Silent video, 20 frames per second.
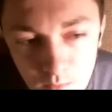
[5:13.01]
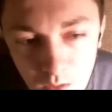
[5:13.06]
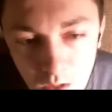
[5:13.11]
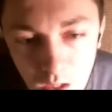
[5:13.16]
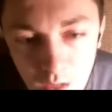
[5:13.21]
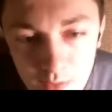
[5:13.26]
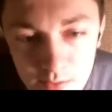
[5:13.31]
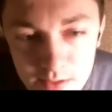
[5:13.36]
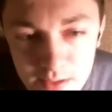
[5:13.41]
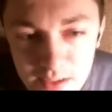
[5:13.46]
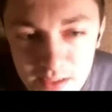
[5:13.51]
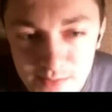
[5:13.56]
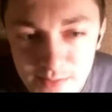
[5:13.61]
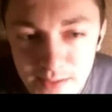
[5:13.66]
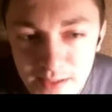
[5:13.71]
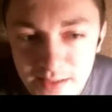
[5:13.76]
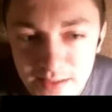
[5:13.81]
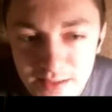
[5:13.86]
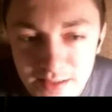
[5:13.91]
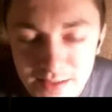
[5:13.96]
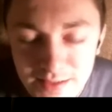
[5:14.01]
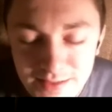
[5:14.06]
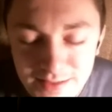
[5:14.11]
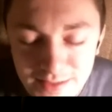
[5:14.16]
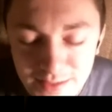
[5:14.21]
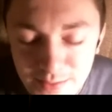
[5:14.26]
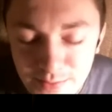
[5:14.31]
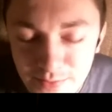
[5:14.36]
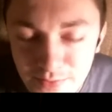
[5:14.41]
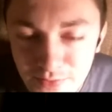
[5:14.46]
I was expecting it to
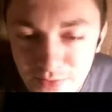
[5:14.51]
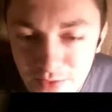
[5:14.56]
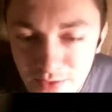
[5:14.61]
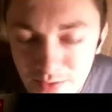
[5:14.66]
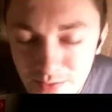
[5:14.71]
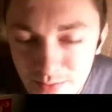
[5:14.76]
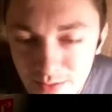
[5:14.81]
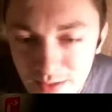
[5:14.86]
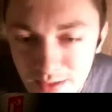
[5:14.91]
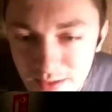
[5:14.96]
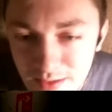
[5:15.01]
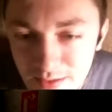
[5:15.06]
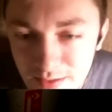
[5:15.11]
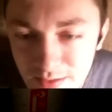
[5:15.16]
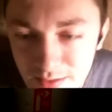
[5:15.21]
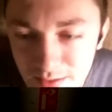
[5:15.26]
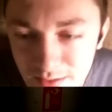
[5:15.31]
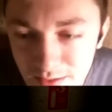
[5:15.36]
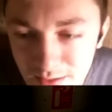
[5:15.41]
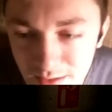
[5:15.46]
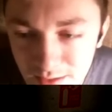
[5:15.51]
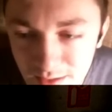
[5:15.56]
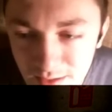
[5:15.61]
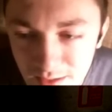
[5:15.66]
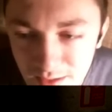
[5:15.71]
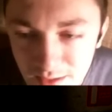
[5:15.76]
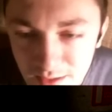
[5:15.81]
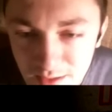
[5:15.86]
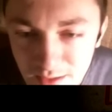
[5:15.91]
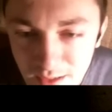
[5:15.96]
come in front of me, and it
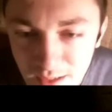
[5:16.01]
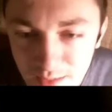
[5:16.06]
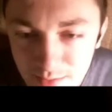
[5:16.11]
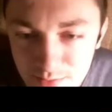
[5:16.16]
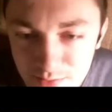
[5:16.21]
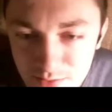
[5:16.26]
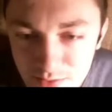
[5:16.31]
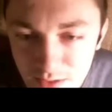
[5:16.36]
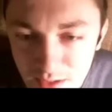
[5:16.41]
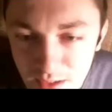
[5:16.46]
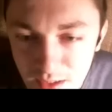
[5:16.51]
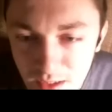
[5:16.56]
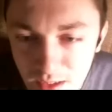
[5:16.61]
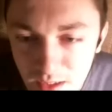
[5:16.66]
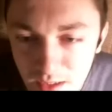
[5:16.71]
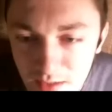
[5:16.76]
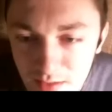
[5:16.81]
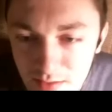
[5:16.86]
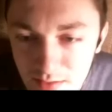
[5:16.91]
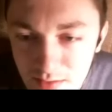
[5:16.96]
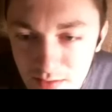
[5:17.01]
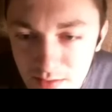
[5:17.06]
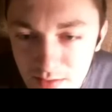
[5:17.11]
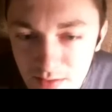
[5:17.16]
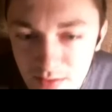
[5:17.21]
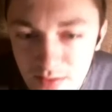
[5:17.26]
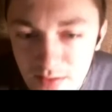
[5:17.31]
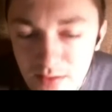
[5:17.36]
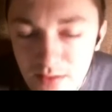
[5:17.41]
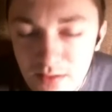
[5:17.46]
came straight on.
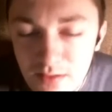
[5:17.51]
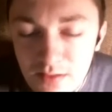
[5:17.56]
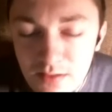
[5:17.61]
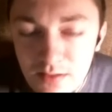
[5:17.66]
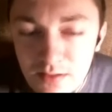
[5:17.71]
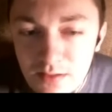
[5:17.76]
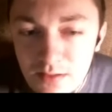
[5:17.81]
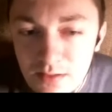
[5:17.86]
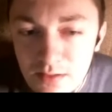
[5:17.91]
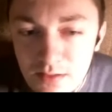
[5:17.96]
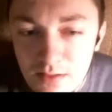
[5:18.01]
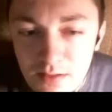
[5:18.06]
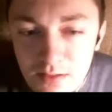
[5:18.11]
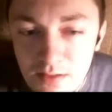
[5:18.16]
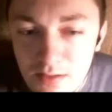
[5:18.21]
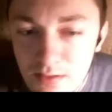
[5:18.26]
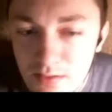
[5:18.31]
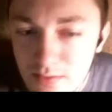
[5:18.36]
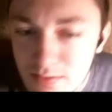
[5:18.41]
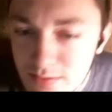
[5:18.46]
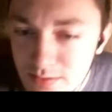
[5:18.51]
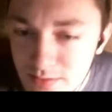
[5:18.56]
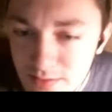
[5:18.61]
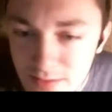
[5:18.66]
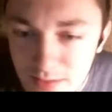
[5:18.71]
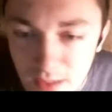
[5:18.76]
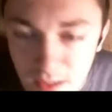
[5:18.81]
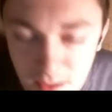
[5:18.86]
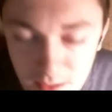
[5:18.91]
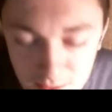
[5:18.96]
I was
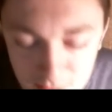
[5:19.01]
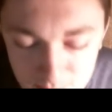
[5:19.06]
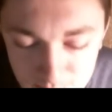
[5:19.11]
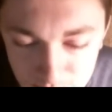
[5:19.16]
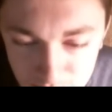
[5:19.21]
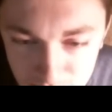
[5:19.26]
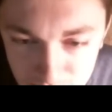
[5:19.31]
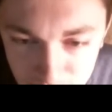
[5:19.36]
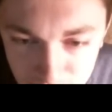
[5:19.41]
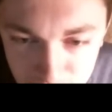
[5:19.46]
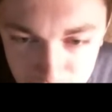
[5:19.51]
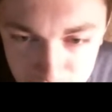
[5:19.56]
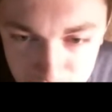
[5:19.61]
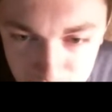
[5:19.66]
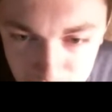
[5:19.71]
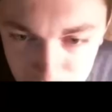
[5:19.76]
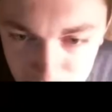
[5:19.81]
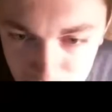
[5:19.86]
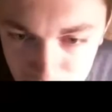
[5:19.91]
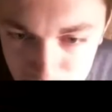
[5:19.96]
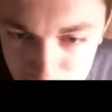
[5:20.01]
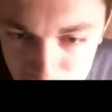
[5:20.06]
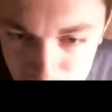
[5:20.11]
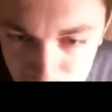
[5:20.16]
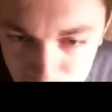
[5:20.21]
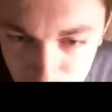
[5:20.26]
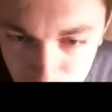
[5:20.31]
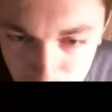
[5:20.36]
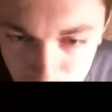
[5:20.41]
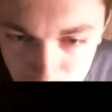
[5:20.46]
not expecting it. That was good. That was good.
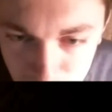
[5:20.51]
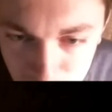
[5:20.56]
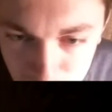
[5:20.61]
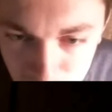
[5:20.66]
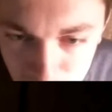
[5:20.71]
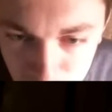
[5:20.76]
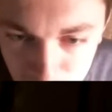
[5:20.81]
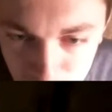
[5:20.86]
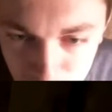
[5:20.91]
I like it.